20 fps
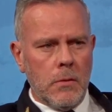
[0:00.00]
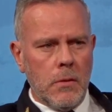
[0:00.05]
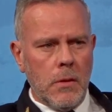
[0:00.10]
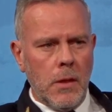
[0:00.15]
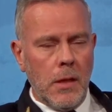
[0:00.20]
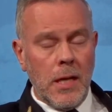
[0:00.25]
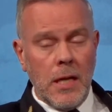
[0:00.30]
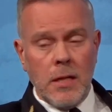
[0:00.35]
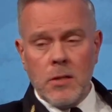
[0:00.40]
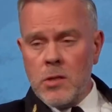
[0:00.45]

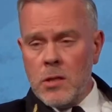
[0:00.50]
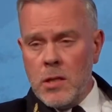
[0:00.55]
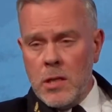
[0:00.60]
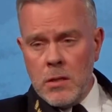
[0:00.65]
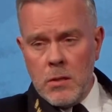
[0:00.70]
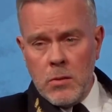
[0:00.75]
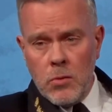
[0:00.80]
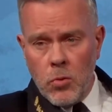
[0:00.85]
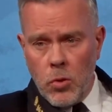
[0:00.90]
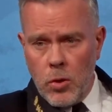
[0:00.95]
against
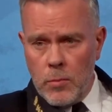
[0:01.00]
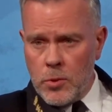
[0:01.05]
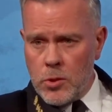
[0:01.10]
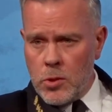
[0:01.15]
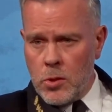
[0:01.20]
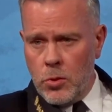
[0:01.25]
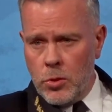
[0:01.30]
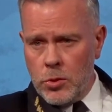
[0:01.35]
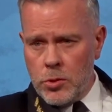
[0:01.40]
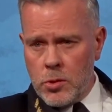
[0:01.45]
enormous
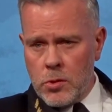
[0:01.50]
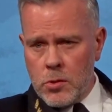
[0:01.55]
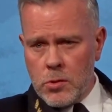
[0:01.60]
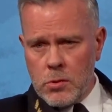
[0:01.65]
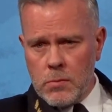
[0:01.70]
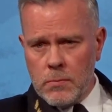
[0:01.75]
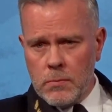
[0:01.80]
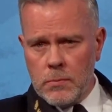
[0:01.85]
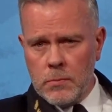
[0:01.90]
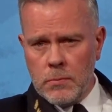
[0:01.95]

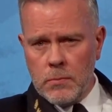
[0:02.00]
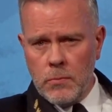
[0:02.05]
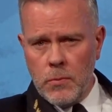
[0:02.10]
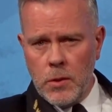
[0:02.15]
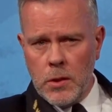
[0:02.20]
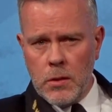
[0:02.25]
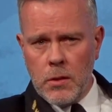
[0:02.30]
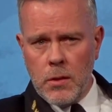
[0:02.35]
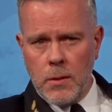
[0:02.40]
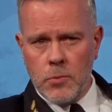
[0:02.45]
costs
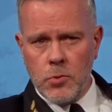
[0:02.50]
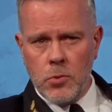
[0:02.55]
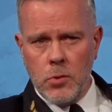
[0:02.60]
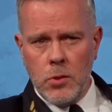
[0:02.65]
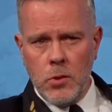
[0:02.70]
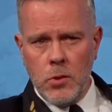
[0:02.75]
when it comes to